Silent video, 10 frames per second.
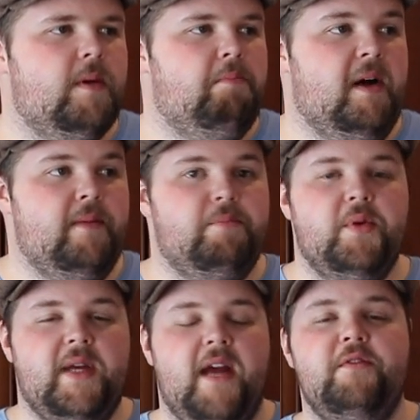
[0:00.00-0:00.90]
But
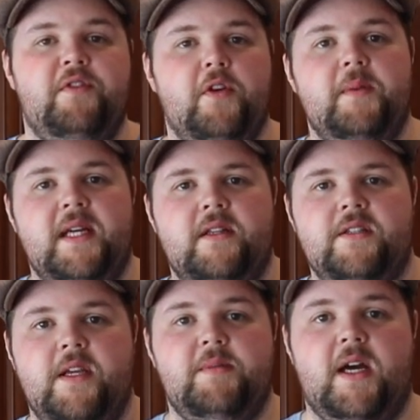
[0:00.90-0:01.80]
brewing and filming at the
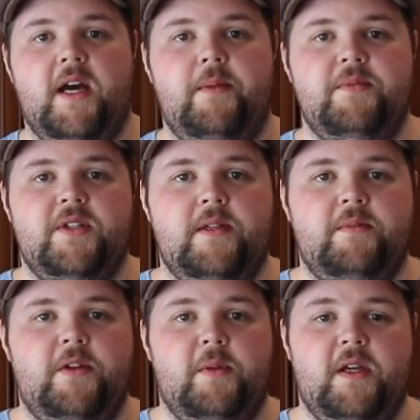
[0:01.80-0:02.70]
same time
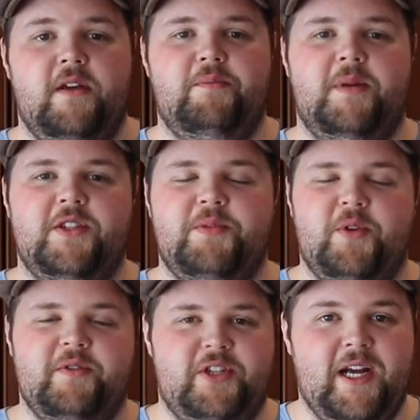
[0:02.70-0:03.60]
seemed to be much
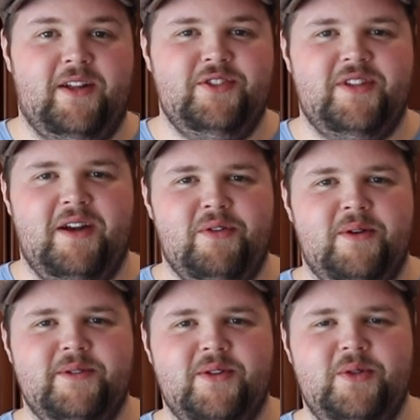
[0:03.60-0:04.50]
more of a challenge than I thought
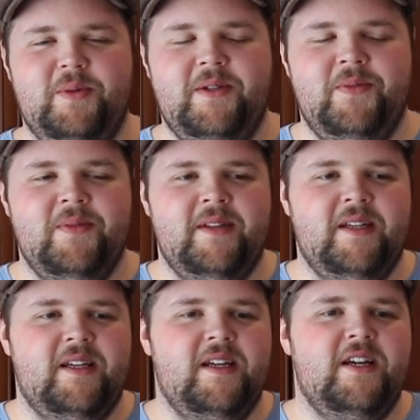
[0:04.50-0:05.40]
it was going to be.
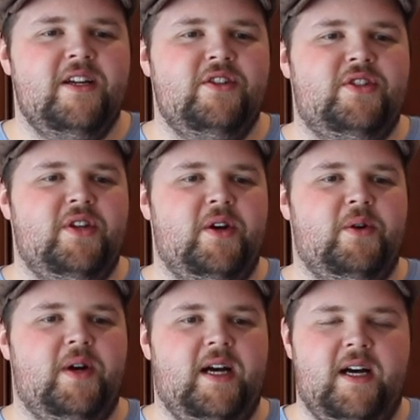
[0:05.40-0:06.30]

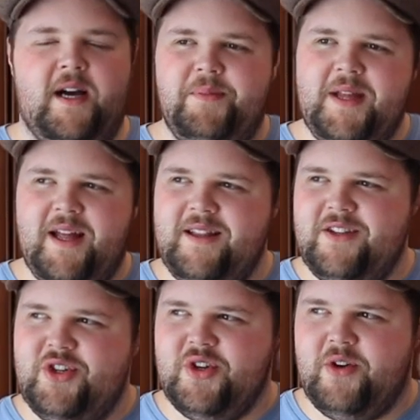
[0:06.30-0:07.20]
So I'm
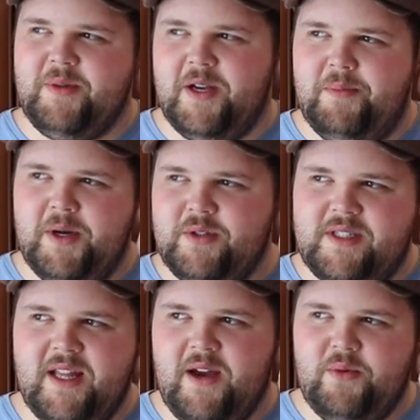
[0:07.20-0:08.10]
not sure I'm going to
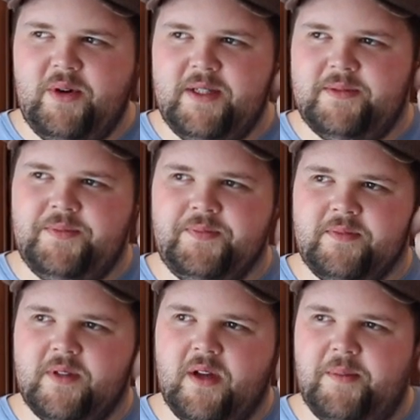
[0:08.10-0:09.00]
post that one.
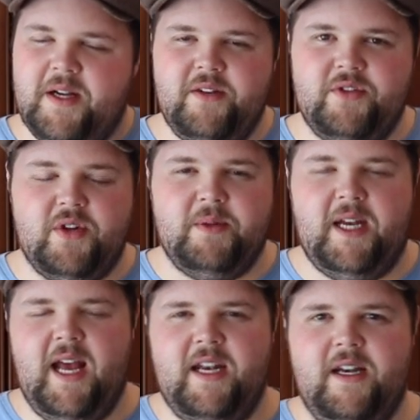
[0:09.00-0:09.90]
I'm not even sure I'm going
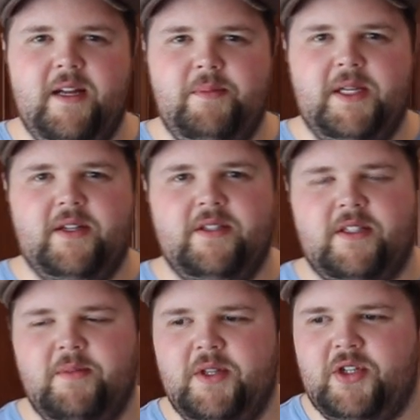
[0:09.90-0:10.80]
to edit it because
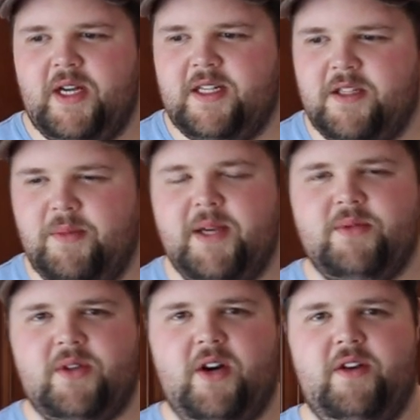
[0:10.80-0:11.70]
some of the shots, the mic
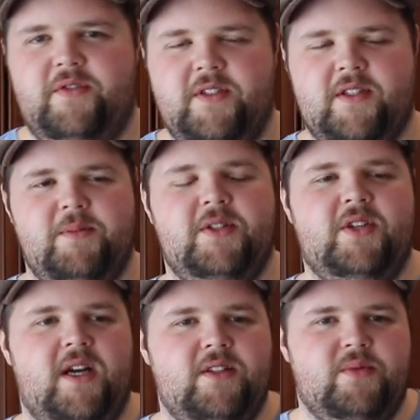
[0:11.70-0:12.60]
was off and some of the
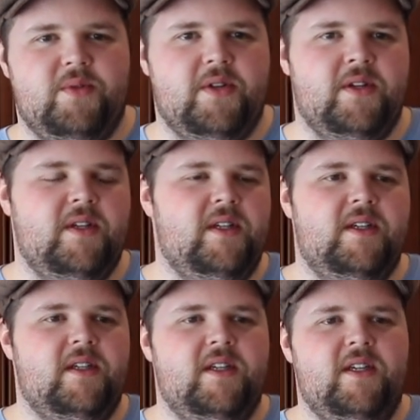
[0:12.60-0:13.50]
shots were
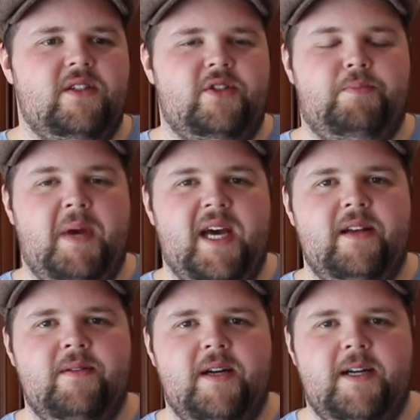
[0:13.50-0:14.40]
just
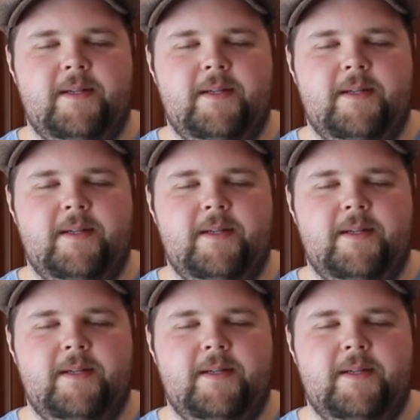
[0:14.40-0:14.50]
bad.